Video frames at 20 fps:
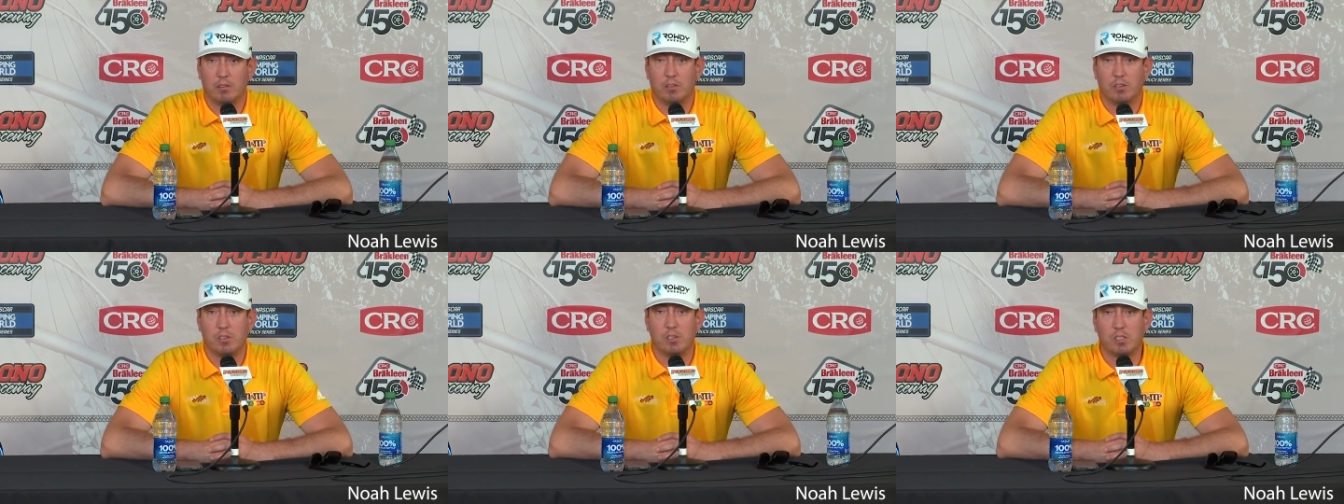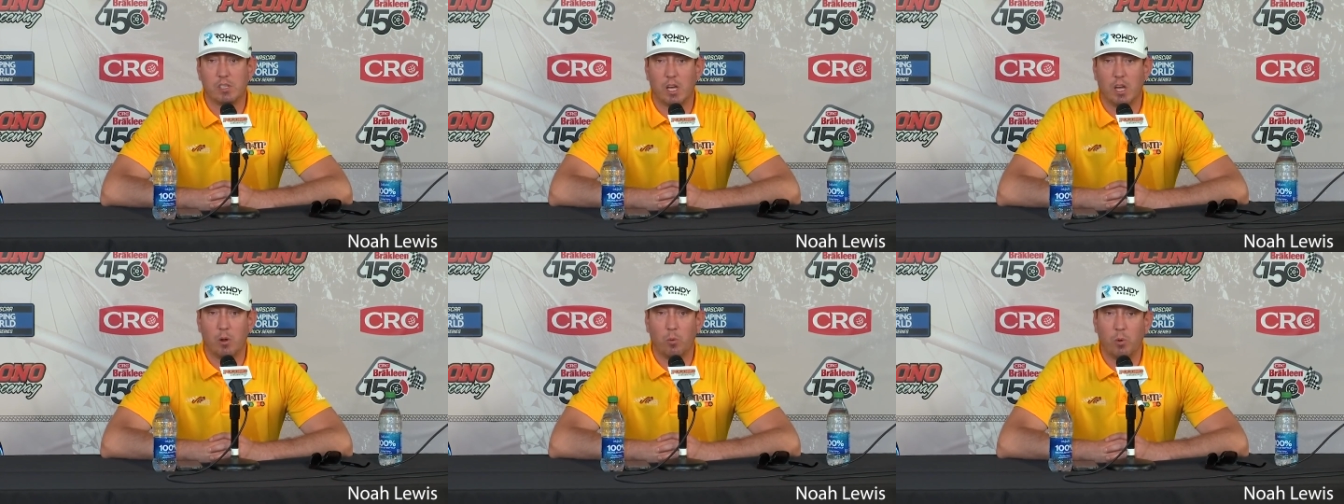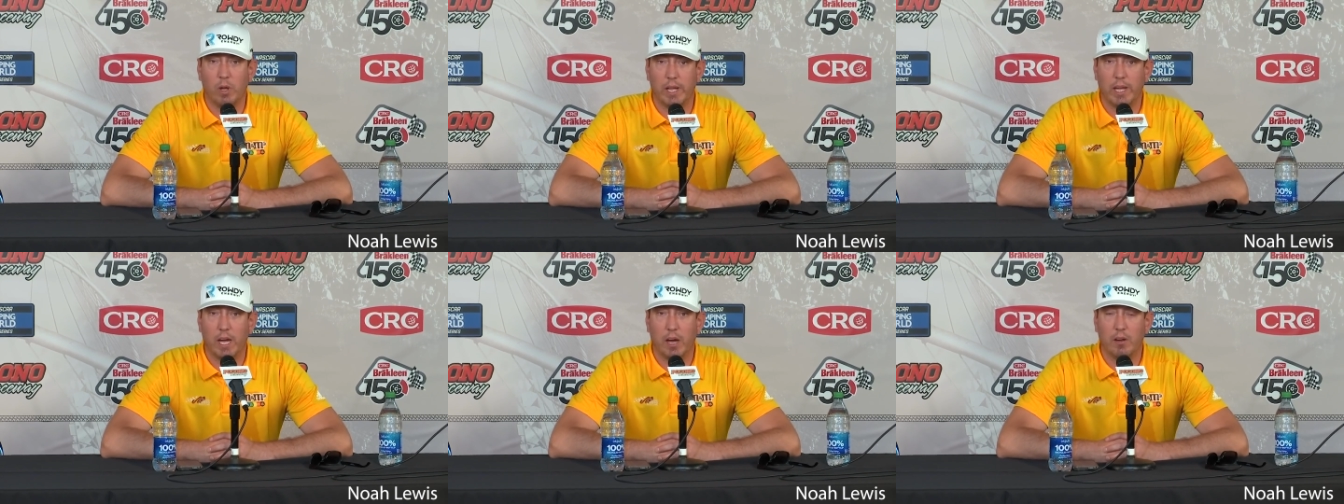just kind of
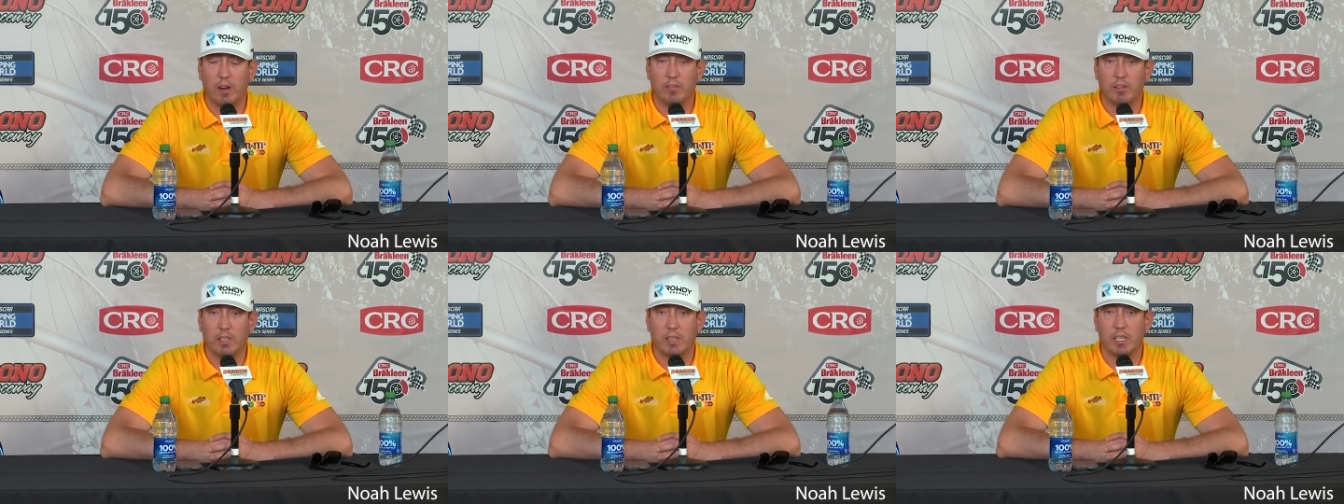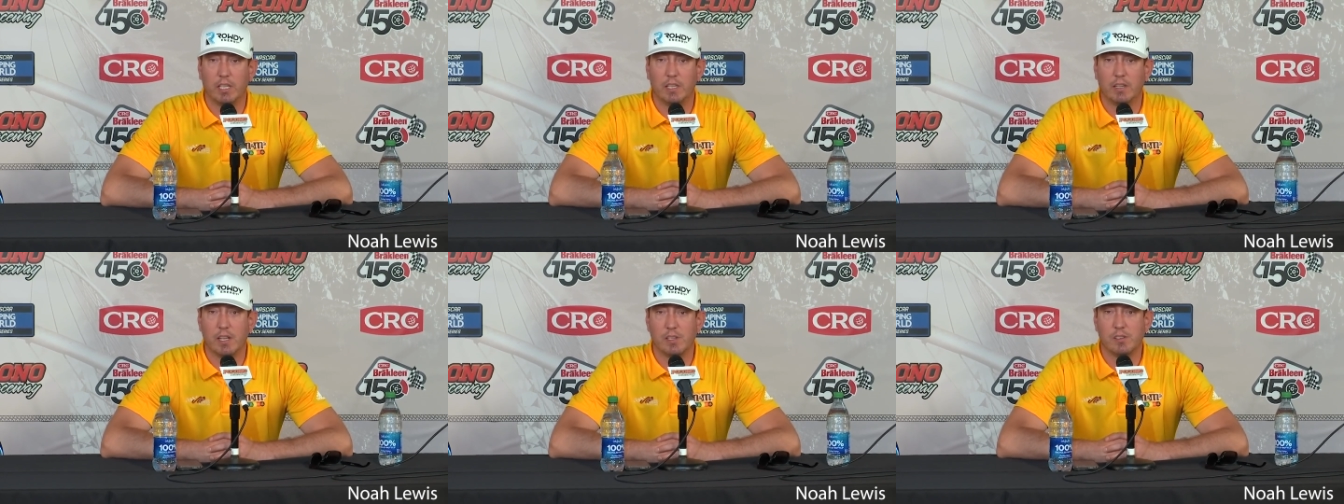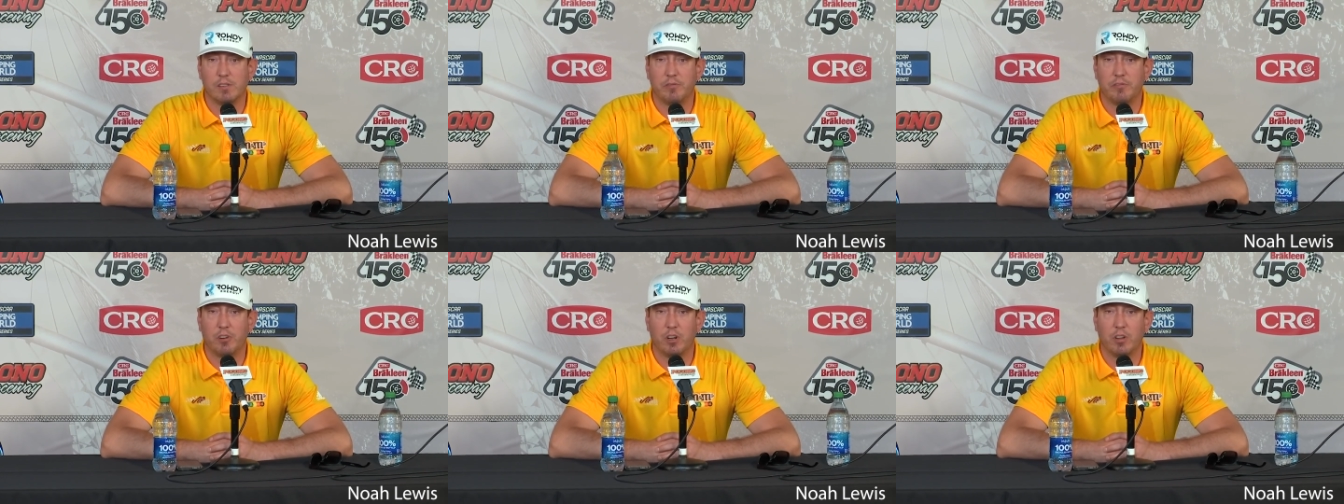weigh out everything
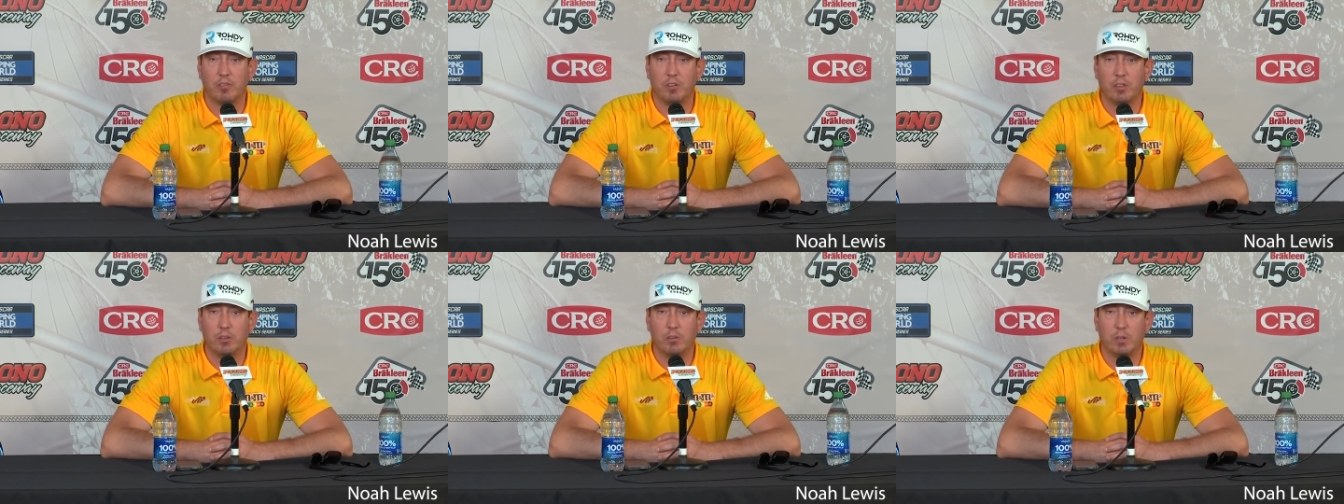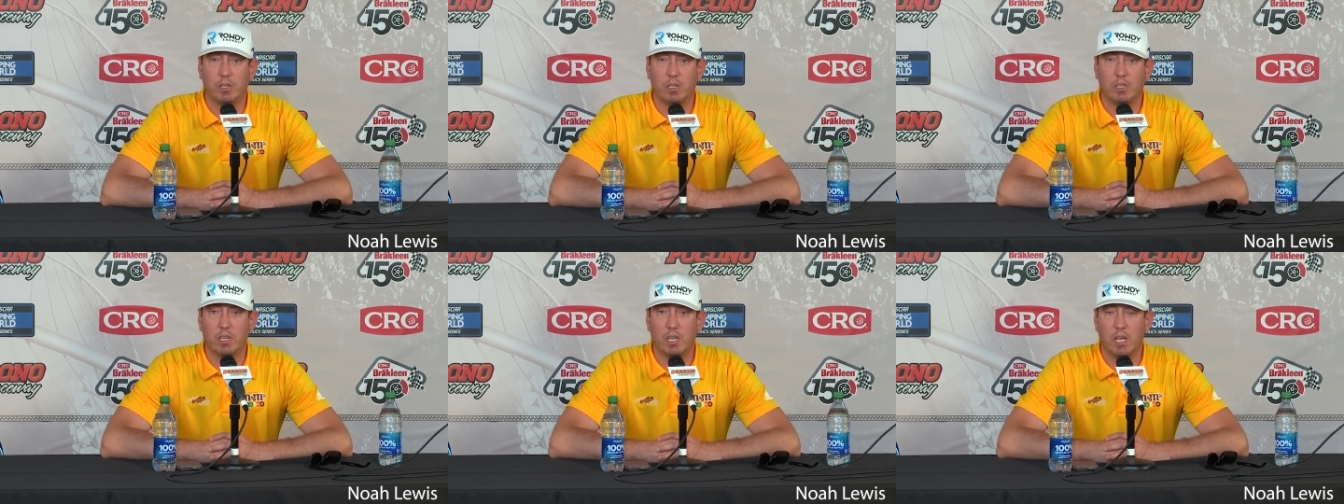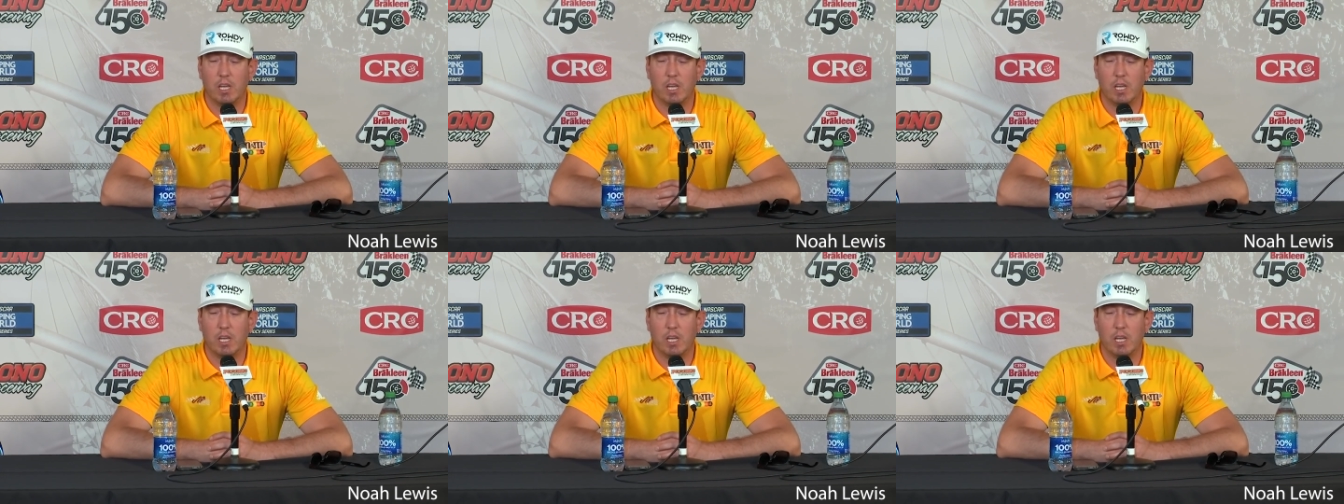that's in front of you and